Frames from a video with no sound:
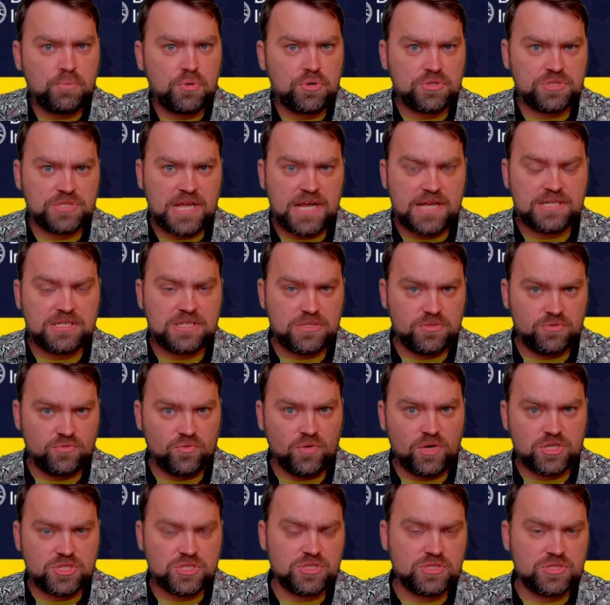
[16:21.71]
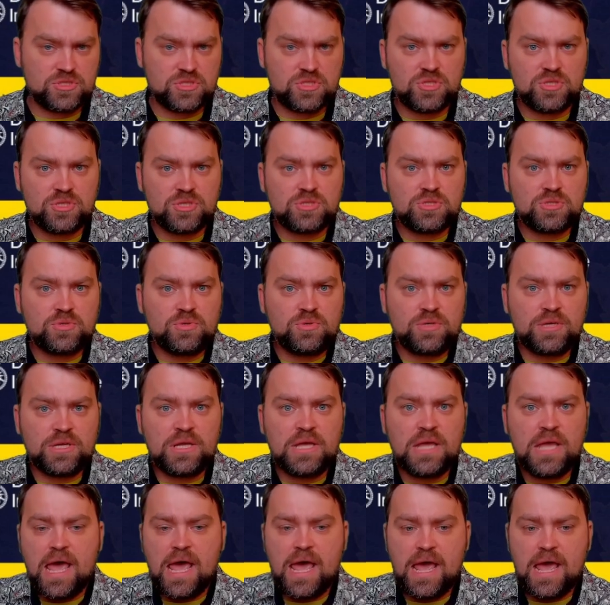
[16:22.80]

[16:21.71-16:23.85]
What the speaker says: protecting Russian territory